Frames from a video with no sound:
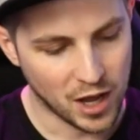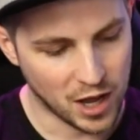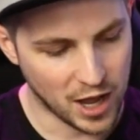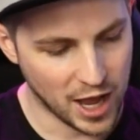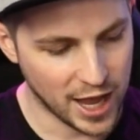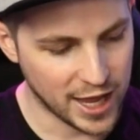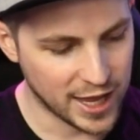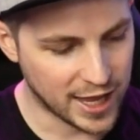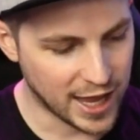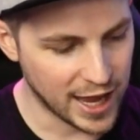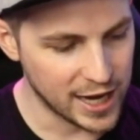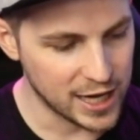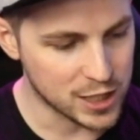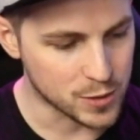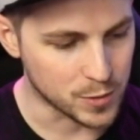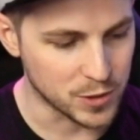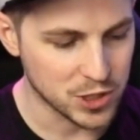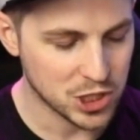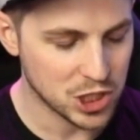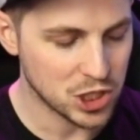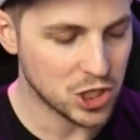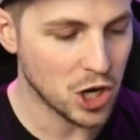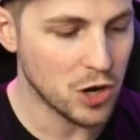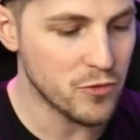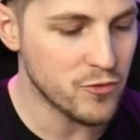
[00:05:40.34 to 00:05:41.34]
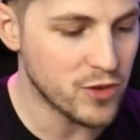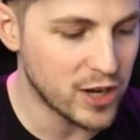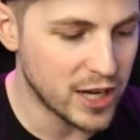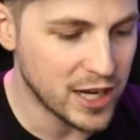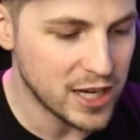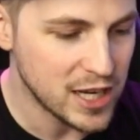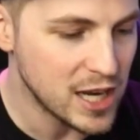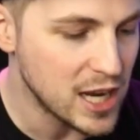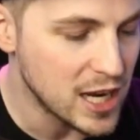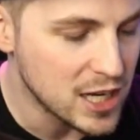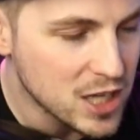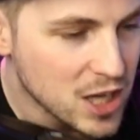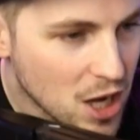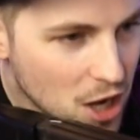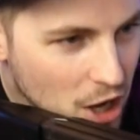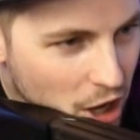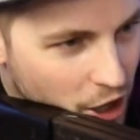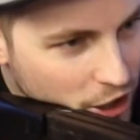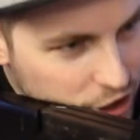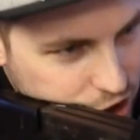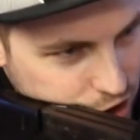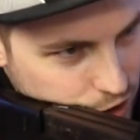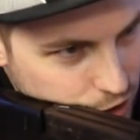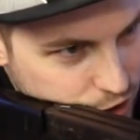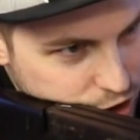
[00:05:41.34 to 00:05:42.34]
engagements, you don't really need a
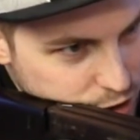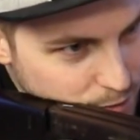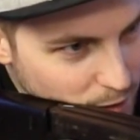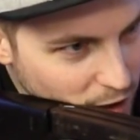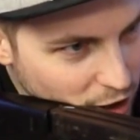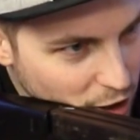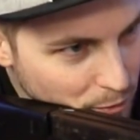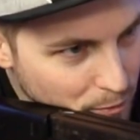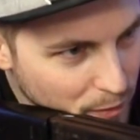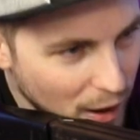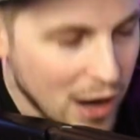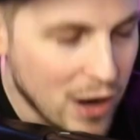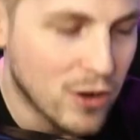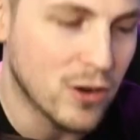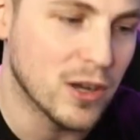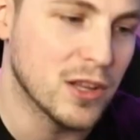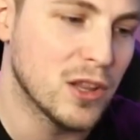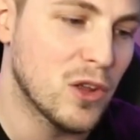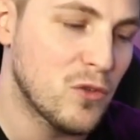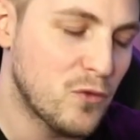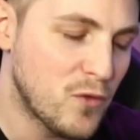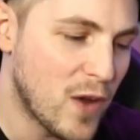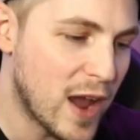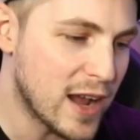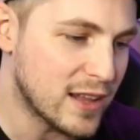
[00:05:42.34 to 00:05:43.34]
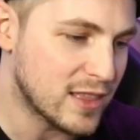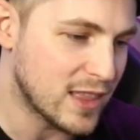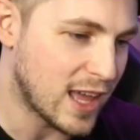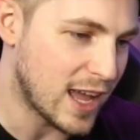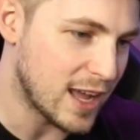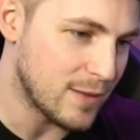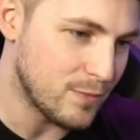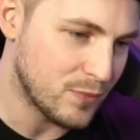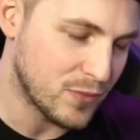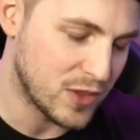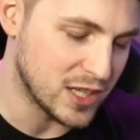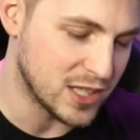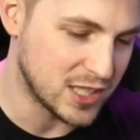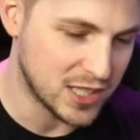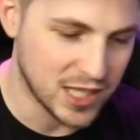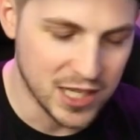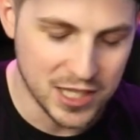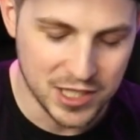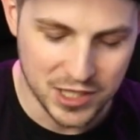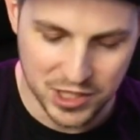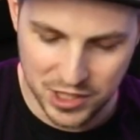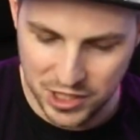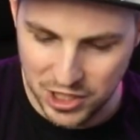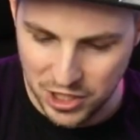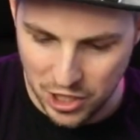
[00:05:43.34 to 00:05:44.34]
huge amount of barrel. And the fact that this
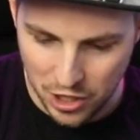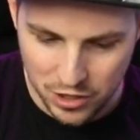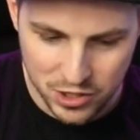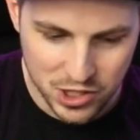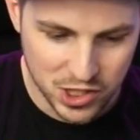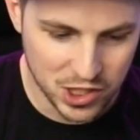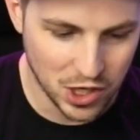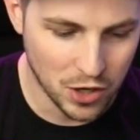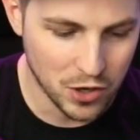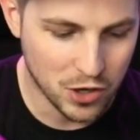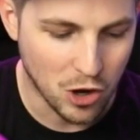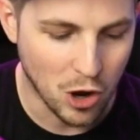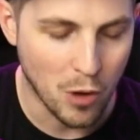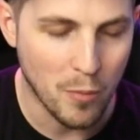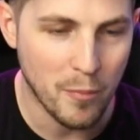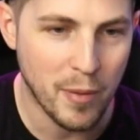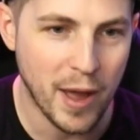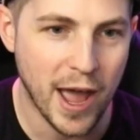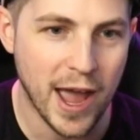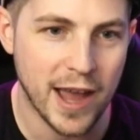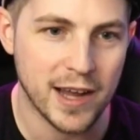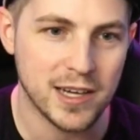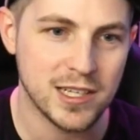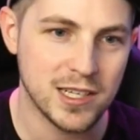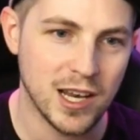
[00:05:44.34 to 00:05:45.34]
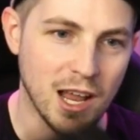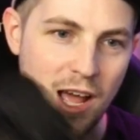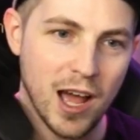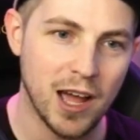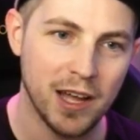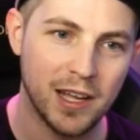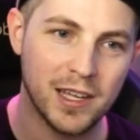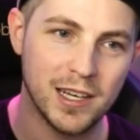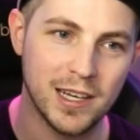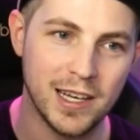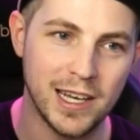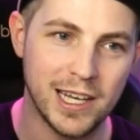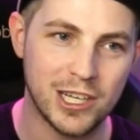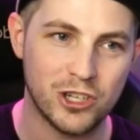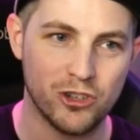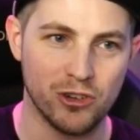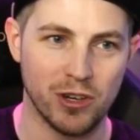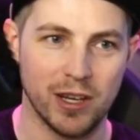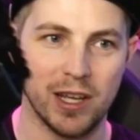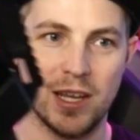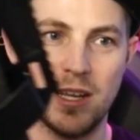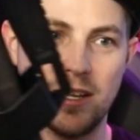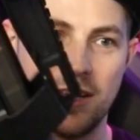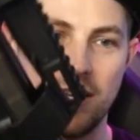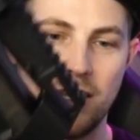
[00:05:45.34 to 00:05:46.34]
is, you know, so compact, like I could
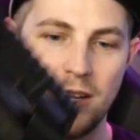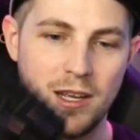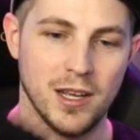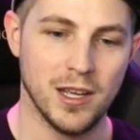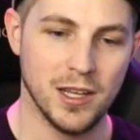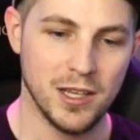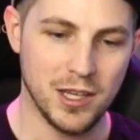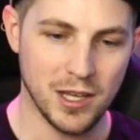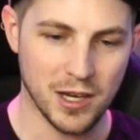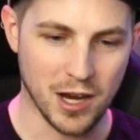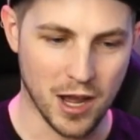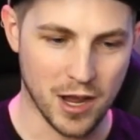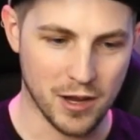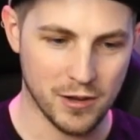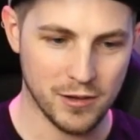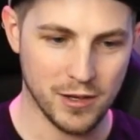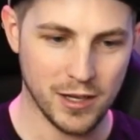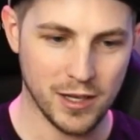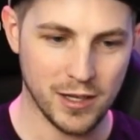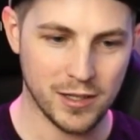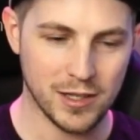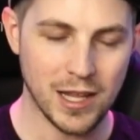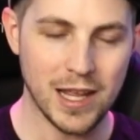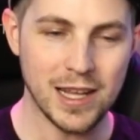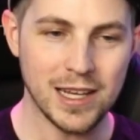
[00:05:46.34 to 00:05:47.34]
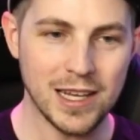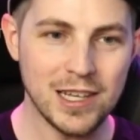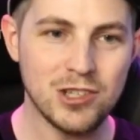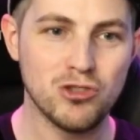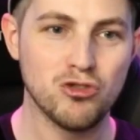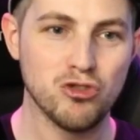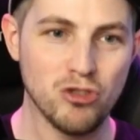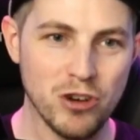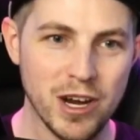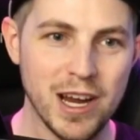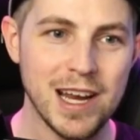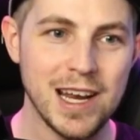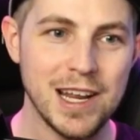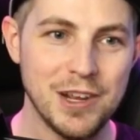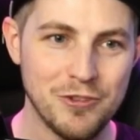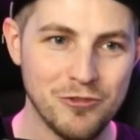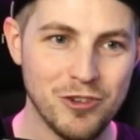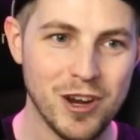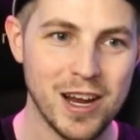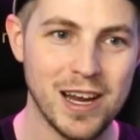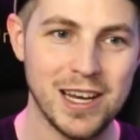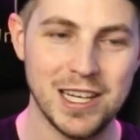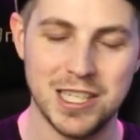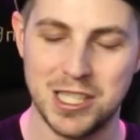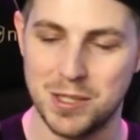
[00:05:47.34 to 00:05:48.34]
literally, you know, it is really,
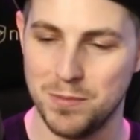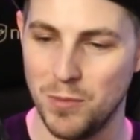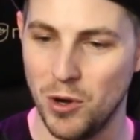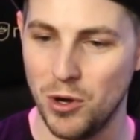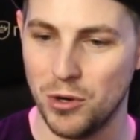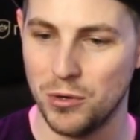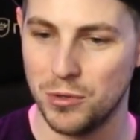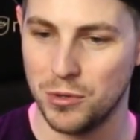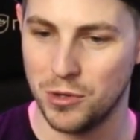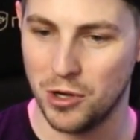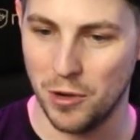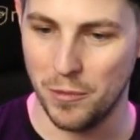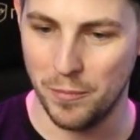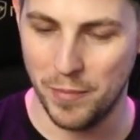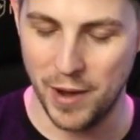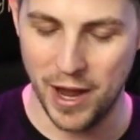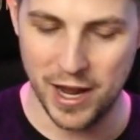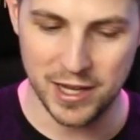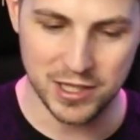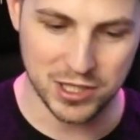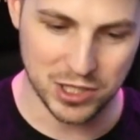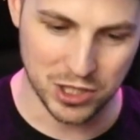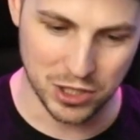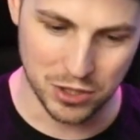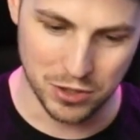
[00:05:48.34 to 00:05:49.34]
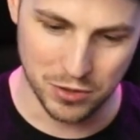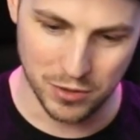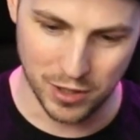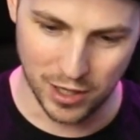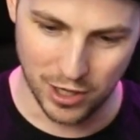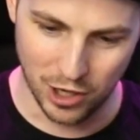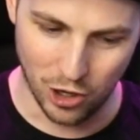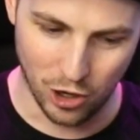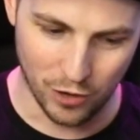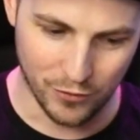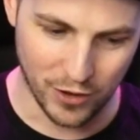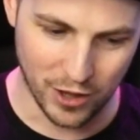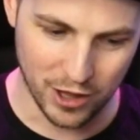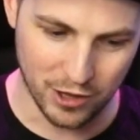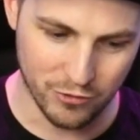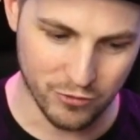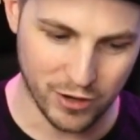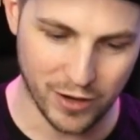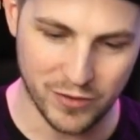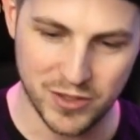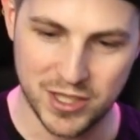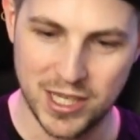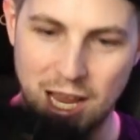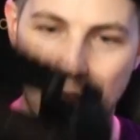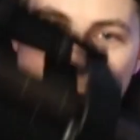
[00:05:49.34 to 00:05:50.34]
really small compared to a lot of other
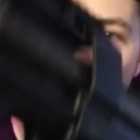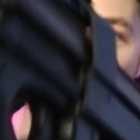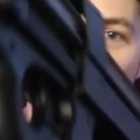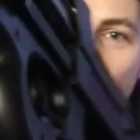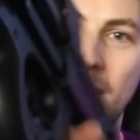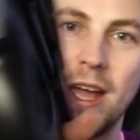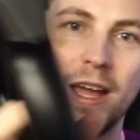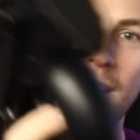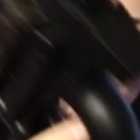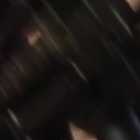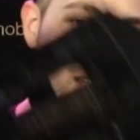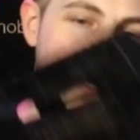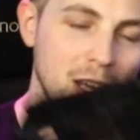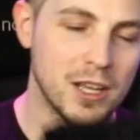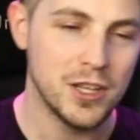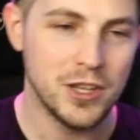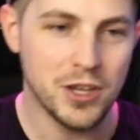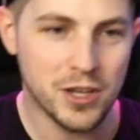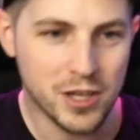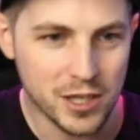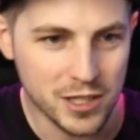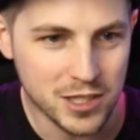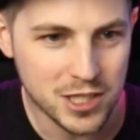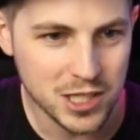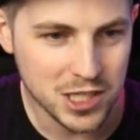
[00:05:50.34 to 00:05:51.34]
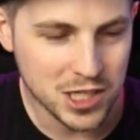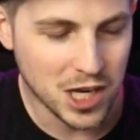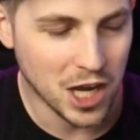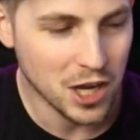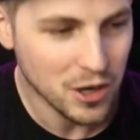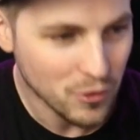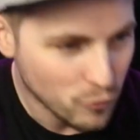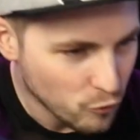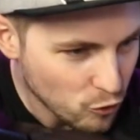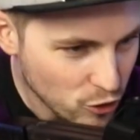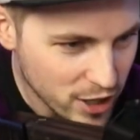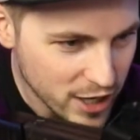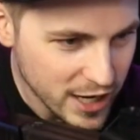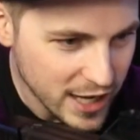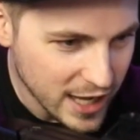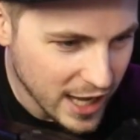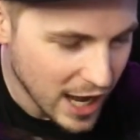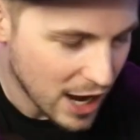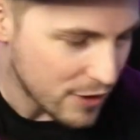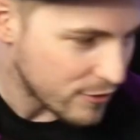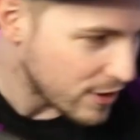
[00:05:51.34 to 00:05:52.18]
riffs out there. You can just kind of really get